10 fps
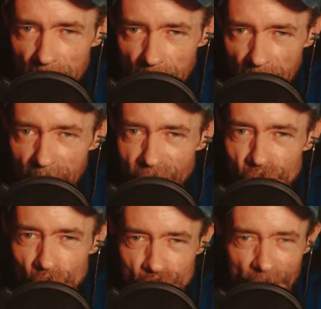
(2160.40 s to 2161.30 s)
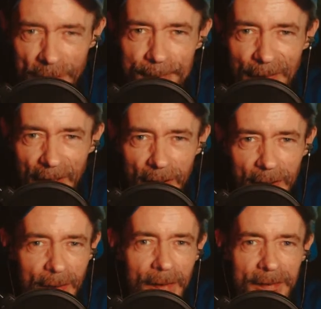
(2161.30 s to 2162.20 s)
I chose like big
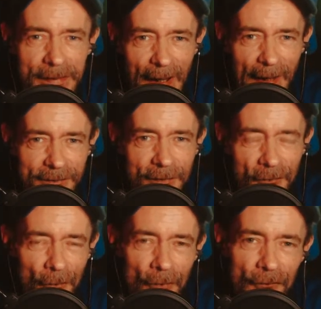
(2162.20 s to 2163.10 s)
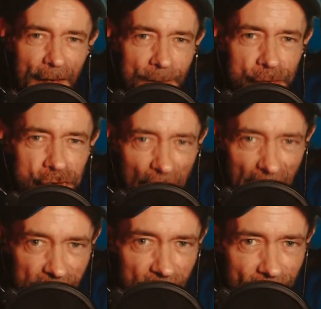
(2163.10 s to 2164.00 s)
Neanderthal type,
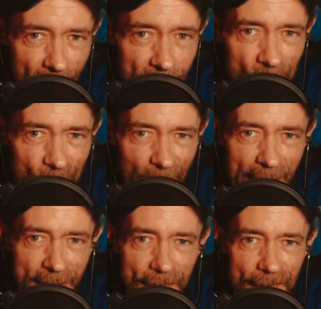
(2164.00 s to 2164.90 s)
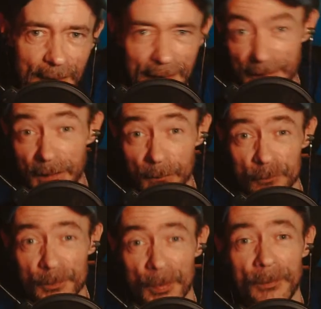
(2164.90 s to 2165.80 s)
giant type friends. I think it was
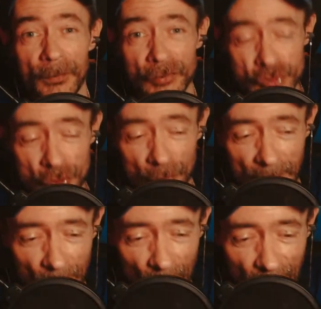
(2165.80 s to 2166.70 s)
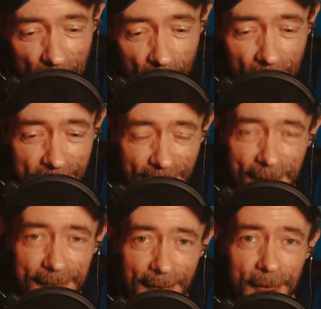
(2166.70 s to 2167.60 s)
probably so that when we went out into the
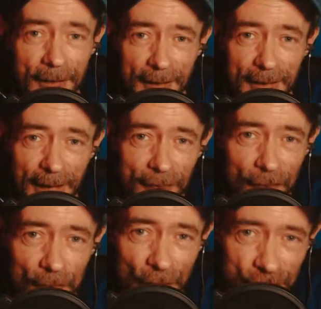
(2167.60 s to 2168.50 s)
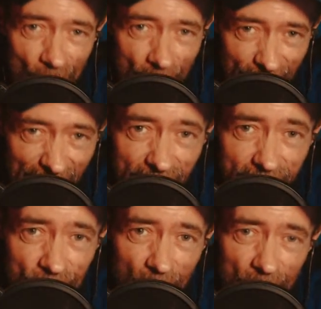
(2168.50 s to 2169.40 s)
town, I didn't get too much of a baiting
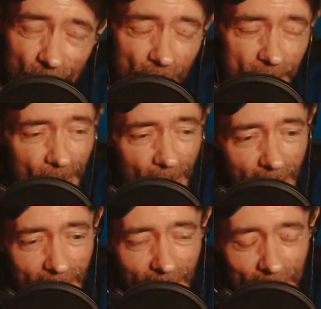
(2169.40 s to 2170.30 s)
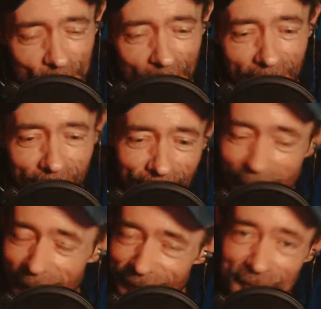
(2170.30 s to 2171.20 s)
if we were like into a fight.
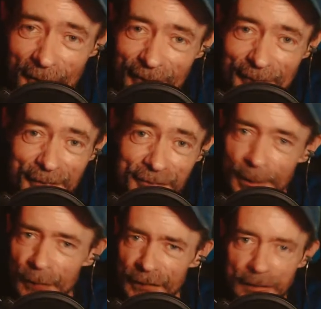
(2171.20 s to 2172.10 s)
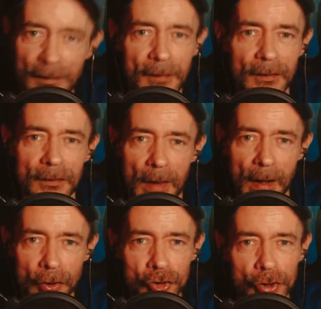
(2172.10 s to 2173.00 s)
I don't know what it was, but it was like little and
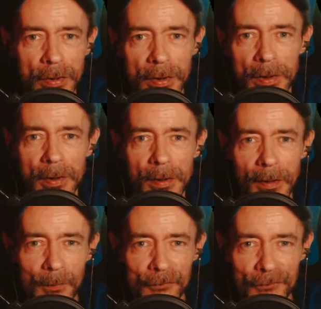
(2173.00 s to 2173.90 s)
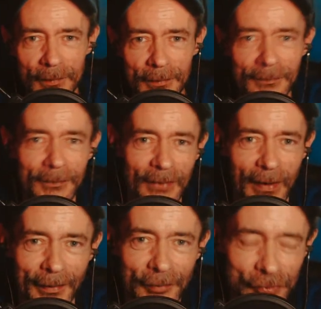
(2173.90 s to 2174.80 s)
large. Always a little and
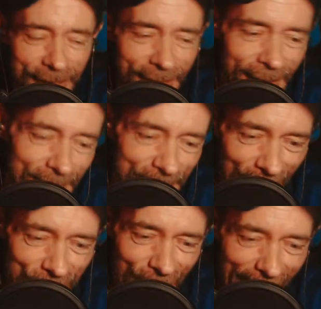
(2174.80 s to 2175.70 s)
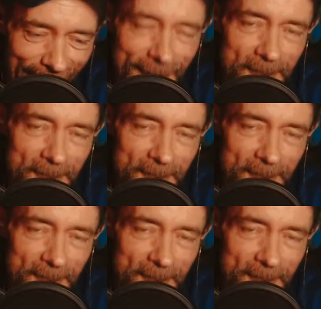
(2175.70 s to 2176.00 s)
large. And Big Fred,